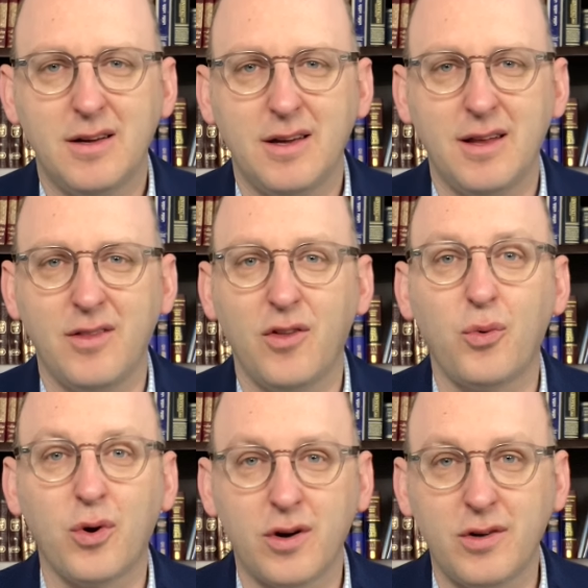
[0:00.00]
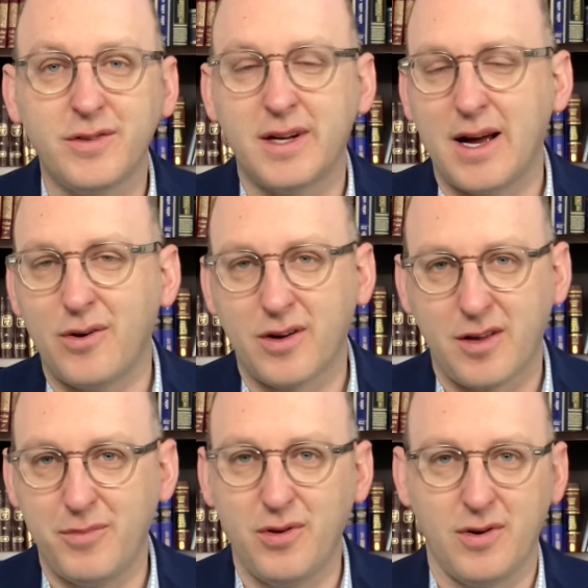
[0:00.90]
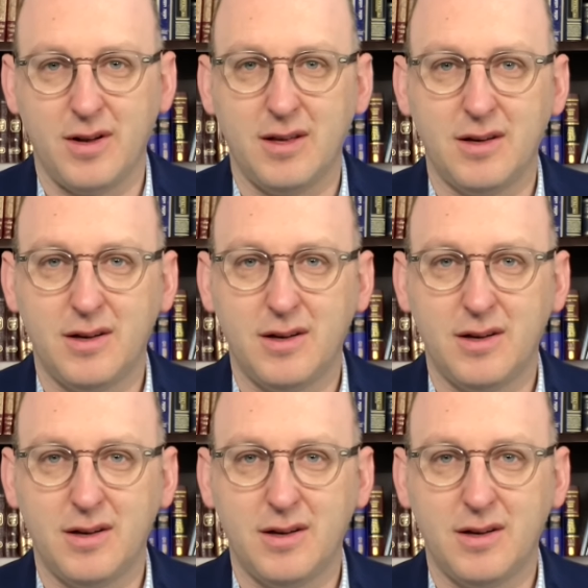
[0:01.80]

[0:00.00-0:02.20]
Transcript: in the world in our community